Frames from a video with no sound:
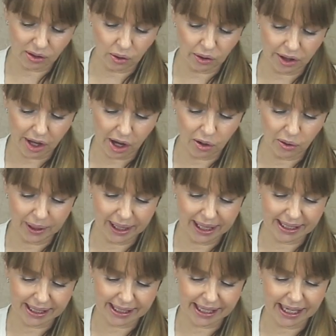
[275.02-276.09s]
although
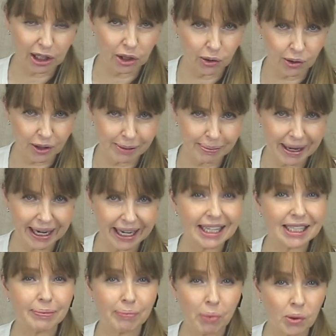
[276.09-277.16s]
his skin looks better,
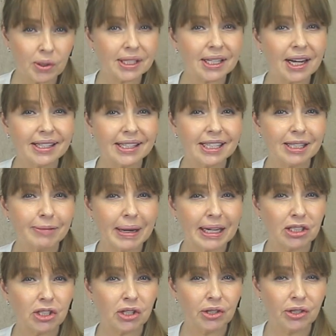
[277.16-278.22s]
his pore size is
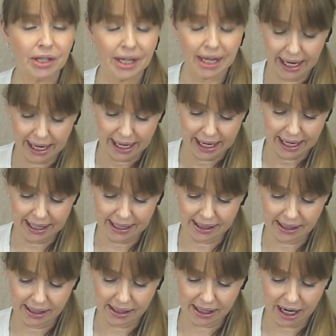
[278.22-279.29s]
better,
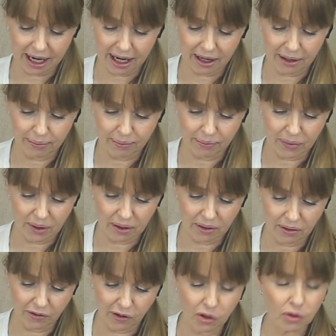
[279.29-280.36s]
his
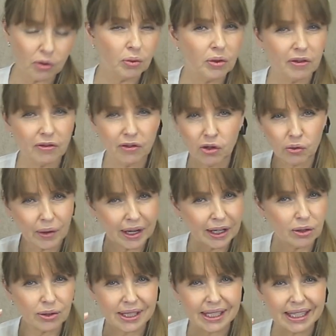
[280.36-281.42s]
the few
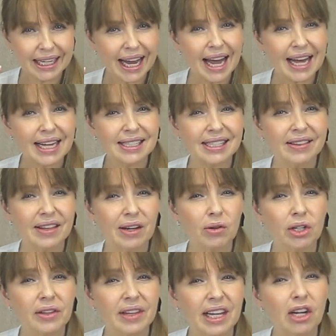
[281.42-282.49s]
wrinkles that he has,
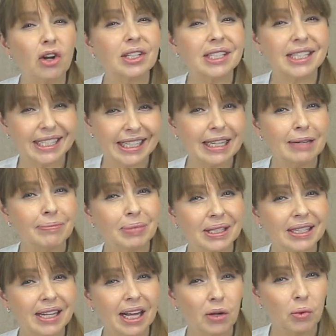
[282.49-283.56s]
they're not as deep as
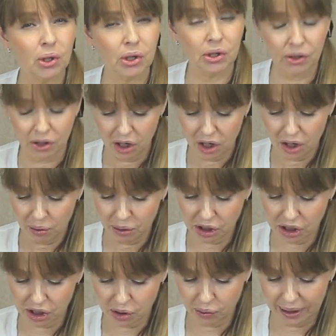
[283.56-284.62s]
they were, which
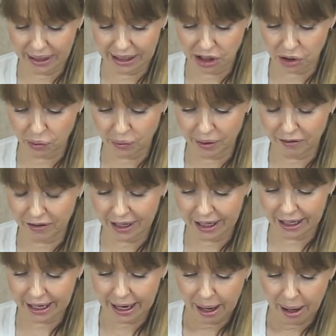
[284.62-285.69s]
is really
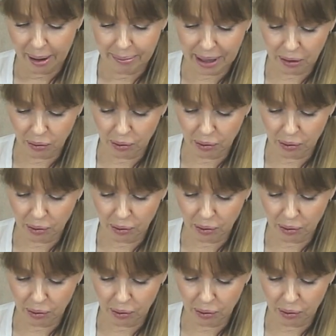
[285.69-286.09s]
terrific. But